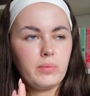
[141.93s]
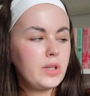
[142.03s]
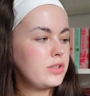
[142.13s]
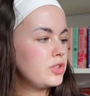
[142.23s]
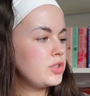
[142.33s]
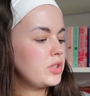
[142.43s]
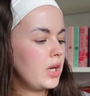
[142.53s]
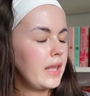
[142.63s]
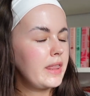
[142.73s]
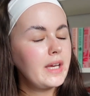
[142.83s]
which
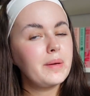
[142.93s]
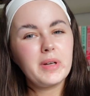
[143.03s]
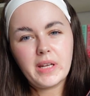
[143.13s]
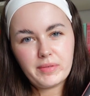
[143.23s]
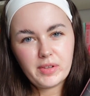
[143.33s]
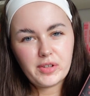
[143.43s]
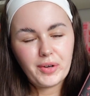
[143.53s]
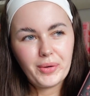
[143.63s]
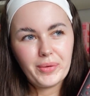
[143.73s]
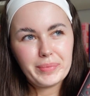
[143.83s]
I think I might give this a
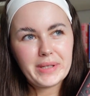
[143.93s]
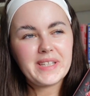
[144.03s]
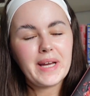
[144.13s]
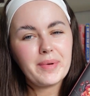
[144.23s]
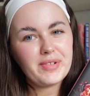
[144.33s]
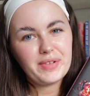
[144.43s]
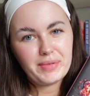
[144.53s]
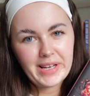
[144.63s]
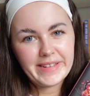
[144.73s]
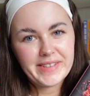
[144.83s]
go because I am actually
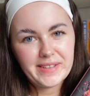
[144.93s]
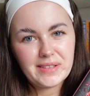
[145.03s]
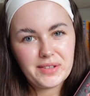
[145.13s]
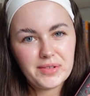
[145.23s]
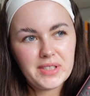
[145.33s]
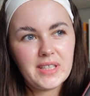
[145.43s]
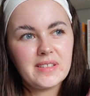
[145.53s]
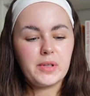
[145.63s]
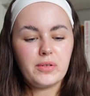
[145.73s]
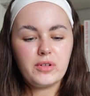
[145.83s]
really excited to read
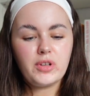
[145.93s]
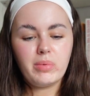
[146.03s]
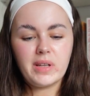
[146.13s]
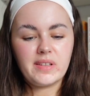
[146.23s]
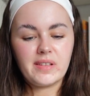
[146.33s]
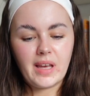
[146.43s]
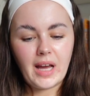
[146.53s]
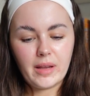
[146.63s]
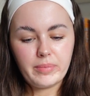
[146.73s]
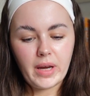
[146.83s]
it. The only trouble is it's a
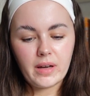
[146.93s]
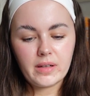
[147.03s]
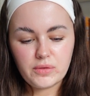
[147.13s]
hardback.